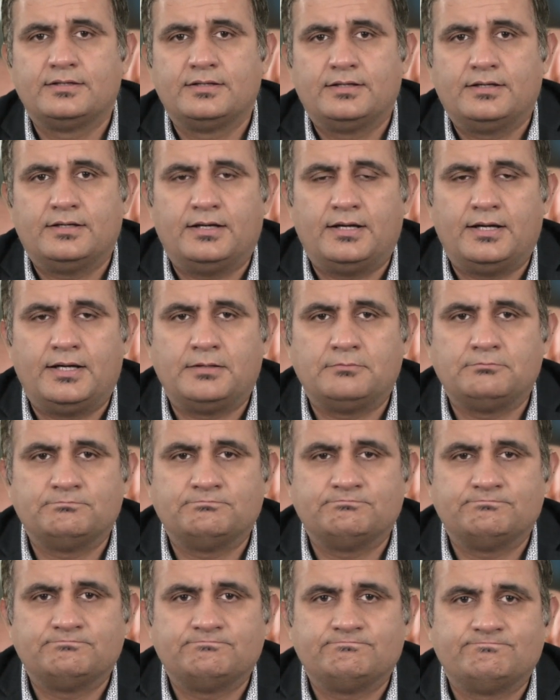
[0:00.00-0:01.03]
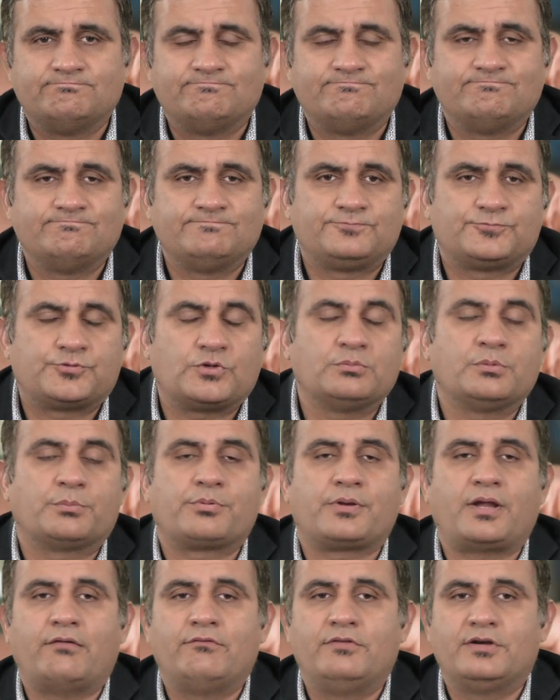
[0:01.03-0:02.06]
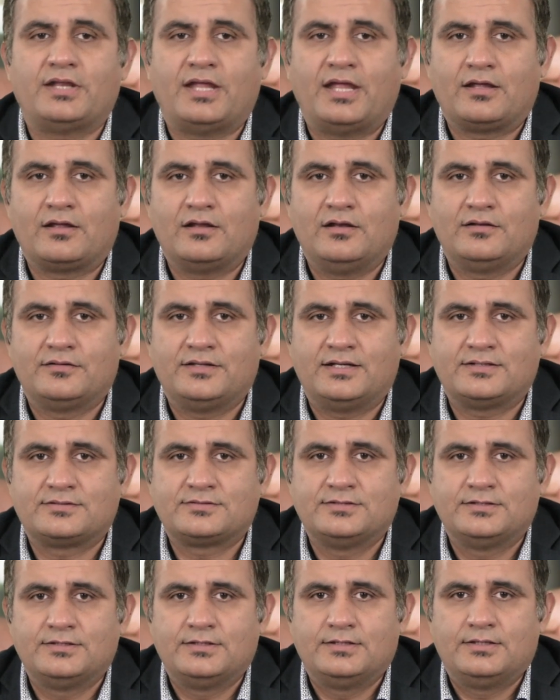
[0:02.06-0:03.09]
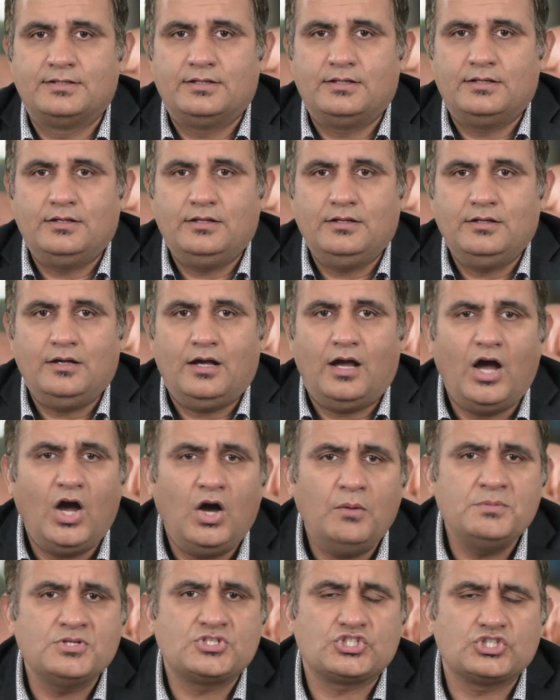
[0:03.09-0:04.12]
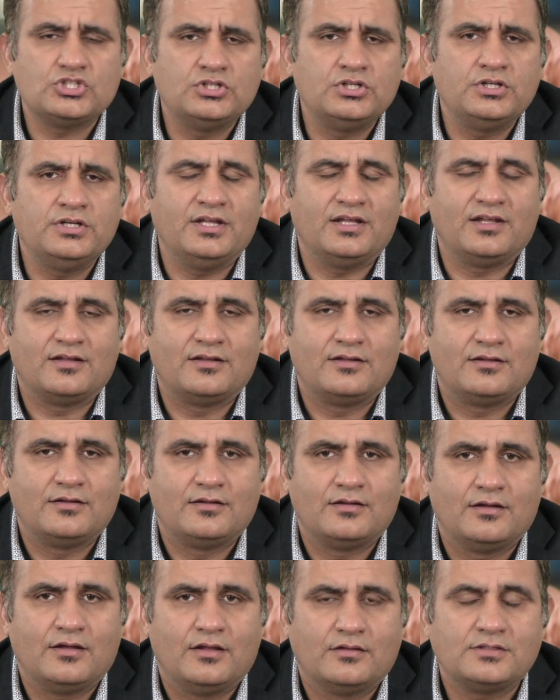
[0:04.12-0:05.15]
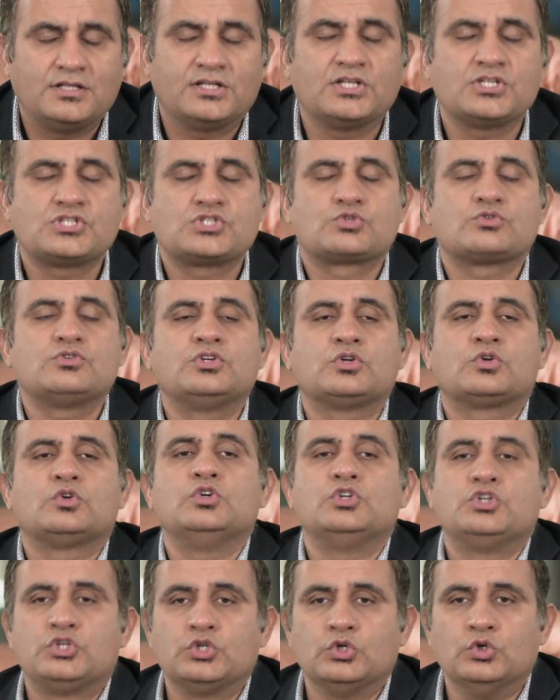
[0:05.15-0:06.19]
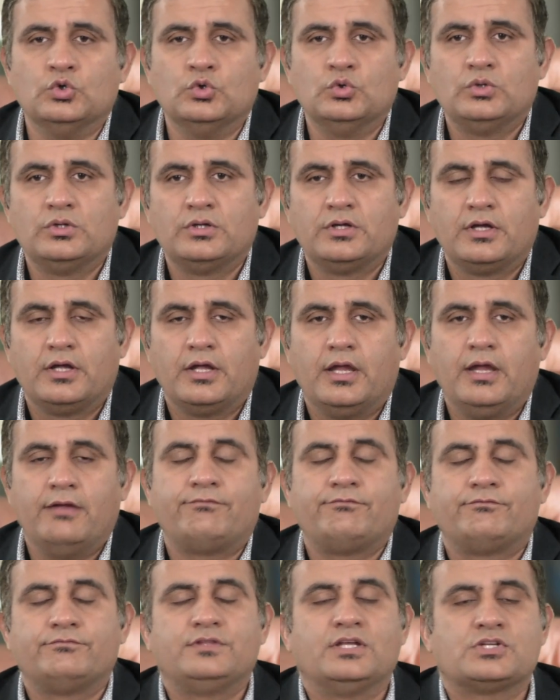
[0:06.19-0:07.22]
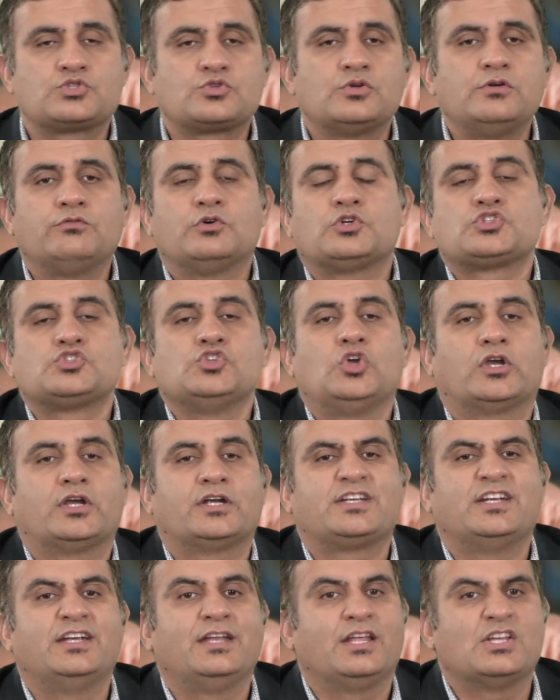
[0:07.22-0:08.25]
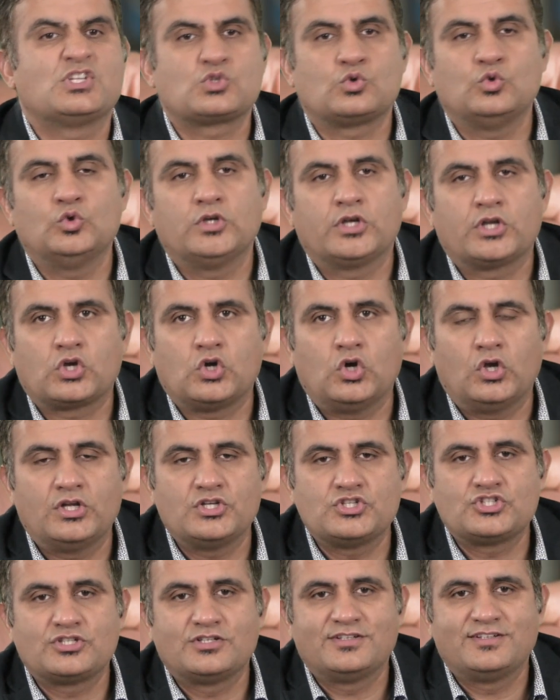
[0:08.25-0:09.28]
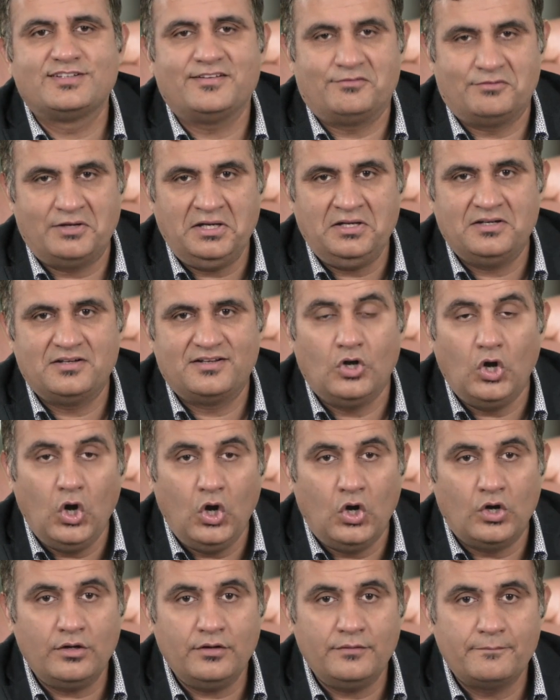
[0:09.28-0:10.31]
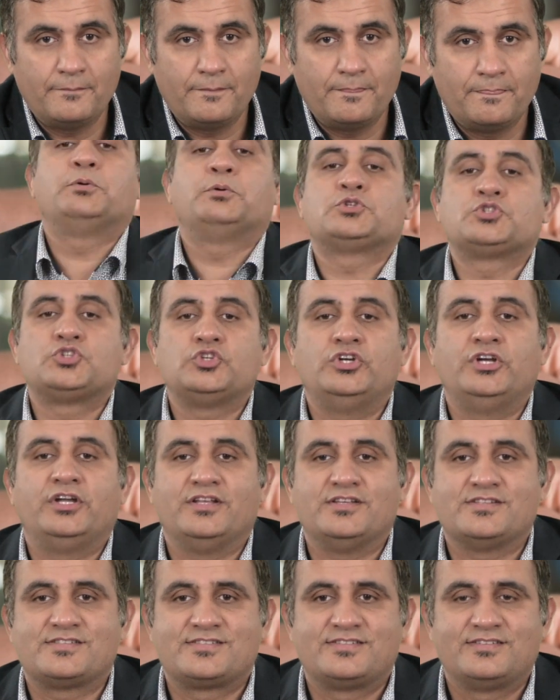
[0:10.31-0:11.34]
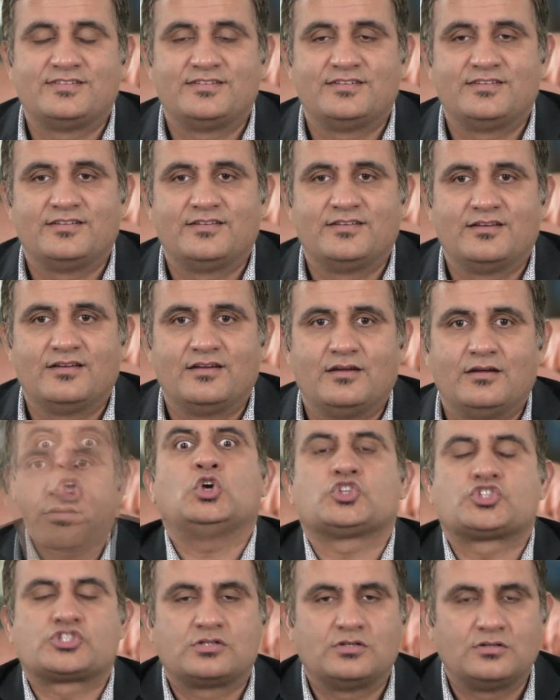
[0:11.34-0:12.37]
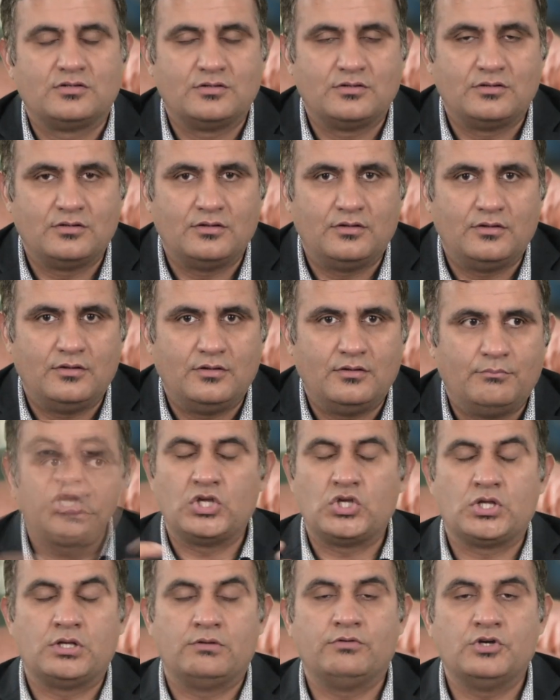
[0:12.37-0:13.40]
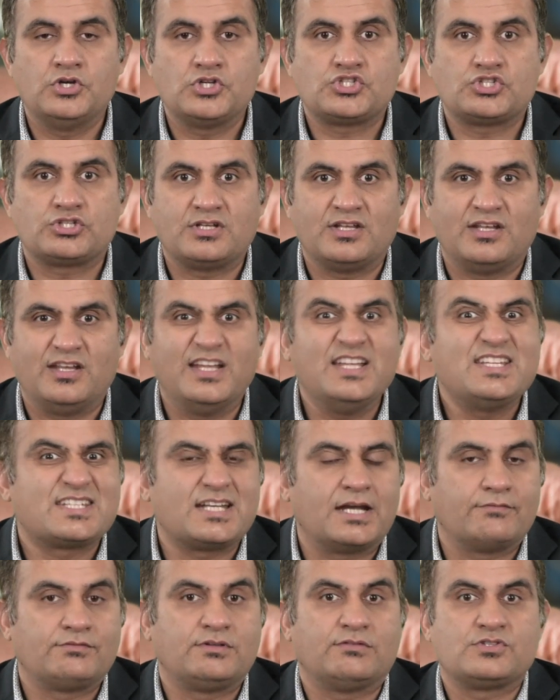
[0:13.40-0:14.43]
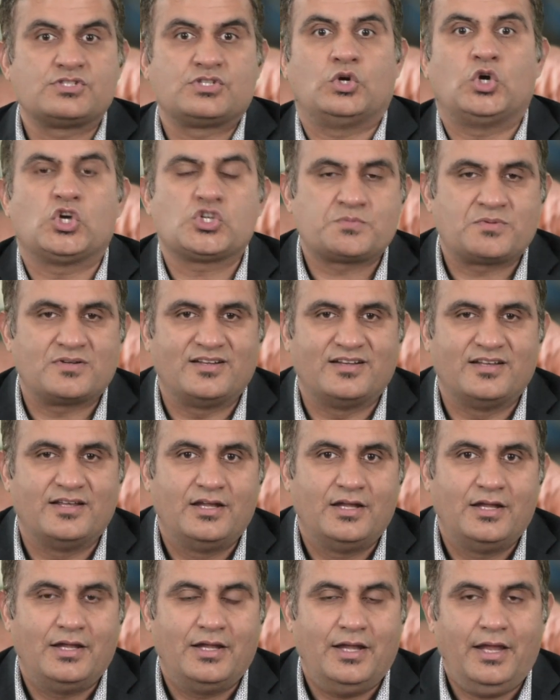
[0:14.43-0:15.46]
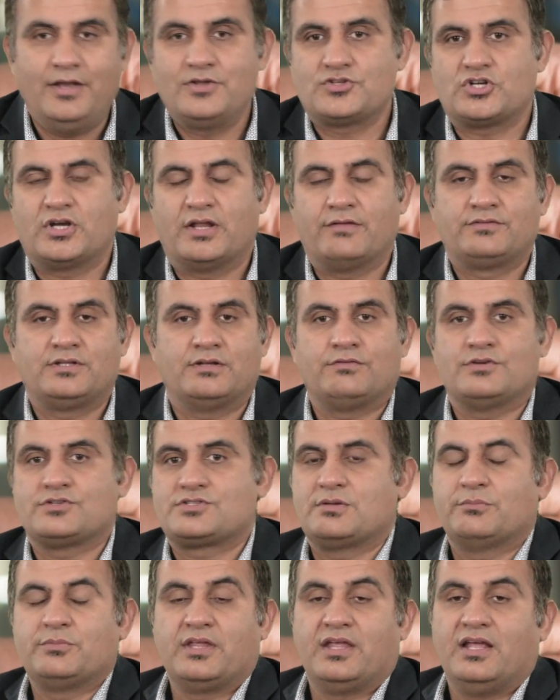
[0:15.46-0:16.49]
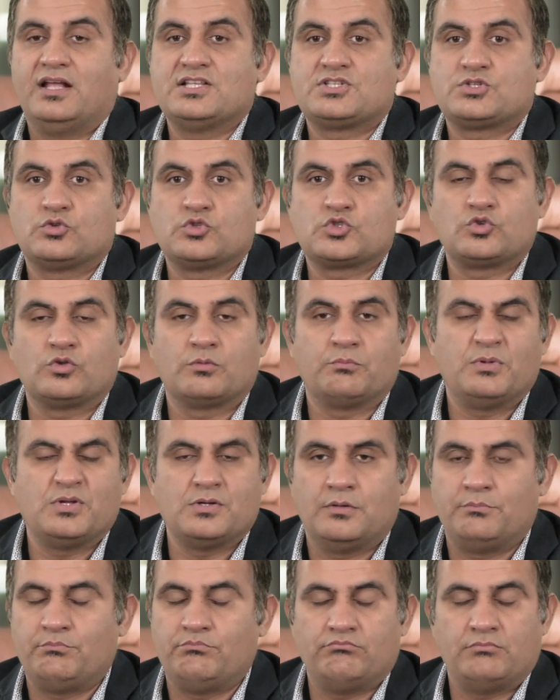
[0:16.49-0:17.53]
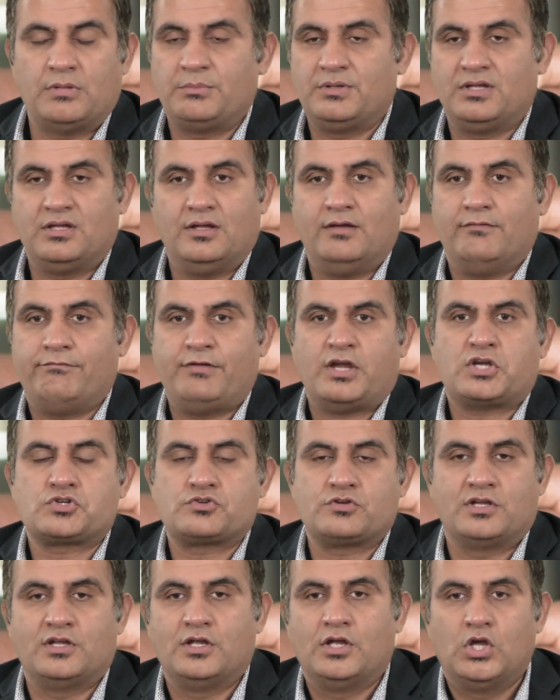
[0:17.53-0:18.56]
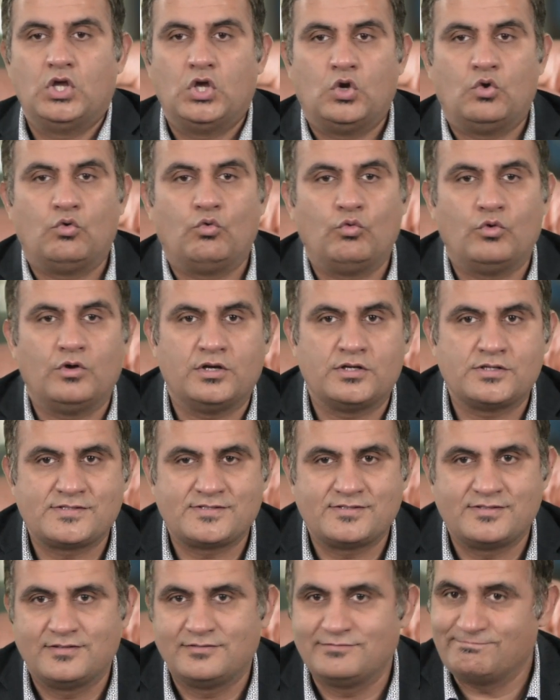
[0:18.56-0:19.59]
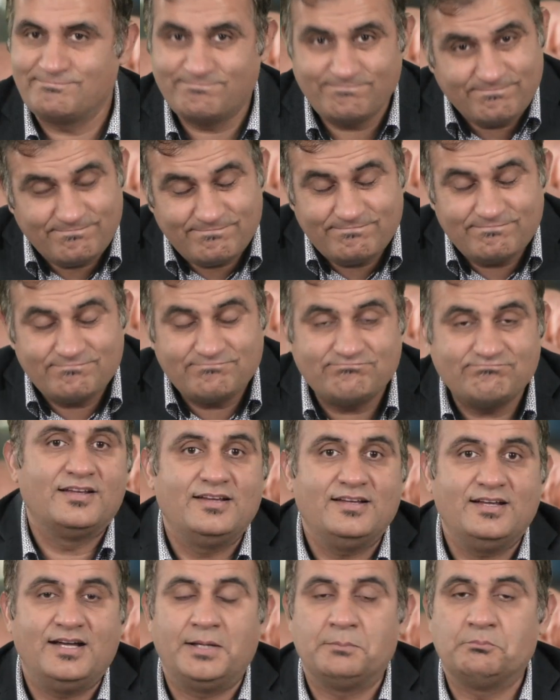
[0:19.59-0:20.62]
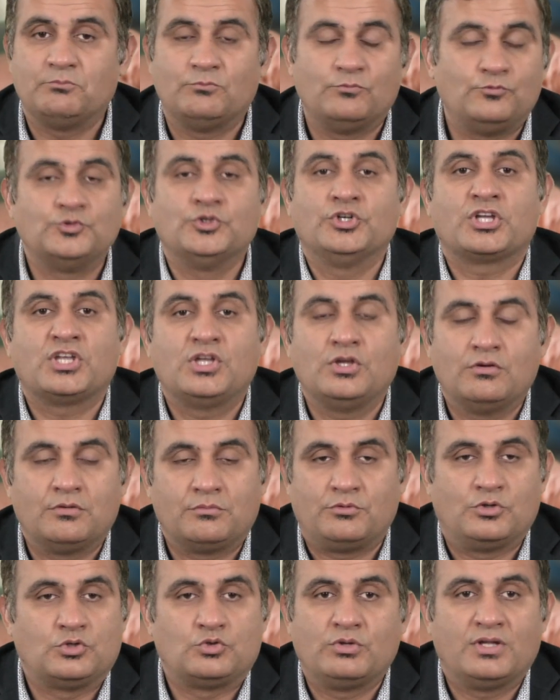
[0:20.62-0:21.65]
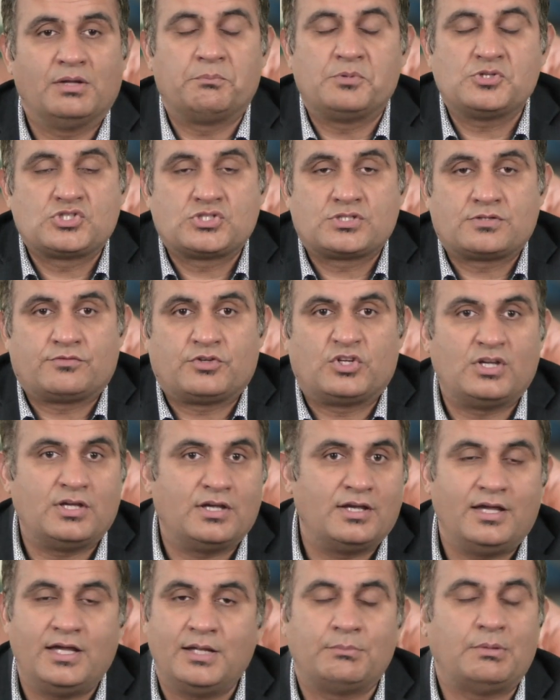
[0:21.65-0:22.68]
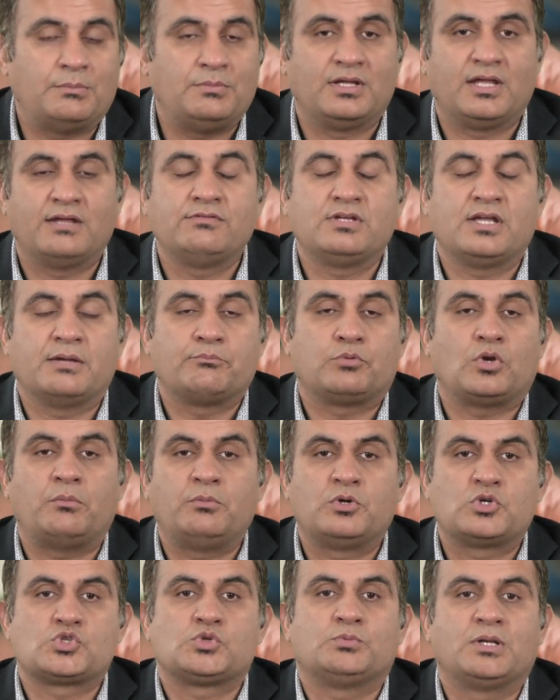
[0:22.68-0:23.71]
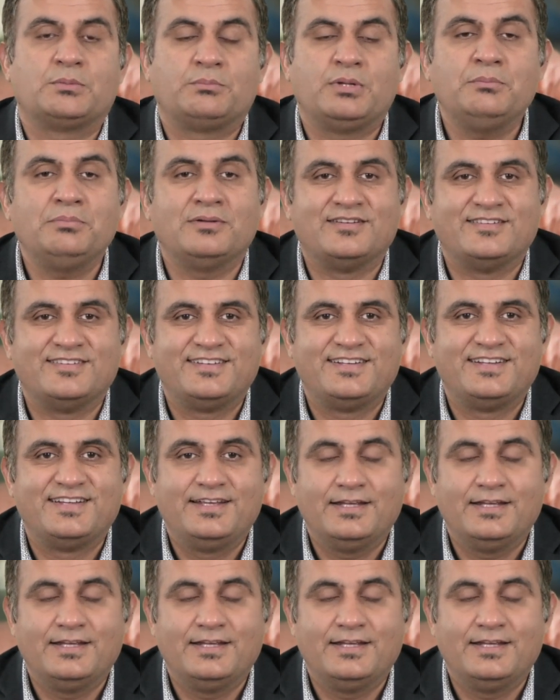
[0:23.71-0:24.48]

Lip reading: from the private angle that how much earning that a student could do if the student was not attending a school or a college, right? Or what are the opportunities that are lost by opening a university instead if there was a hospital, instead if there was something else who's doing maybe a factory who was actually working or doing a business over here and maybe giving employment to so many people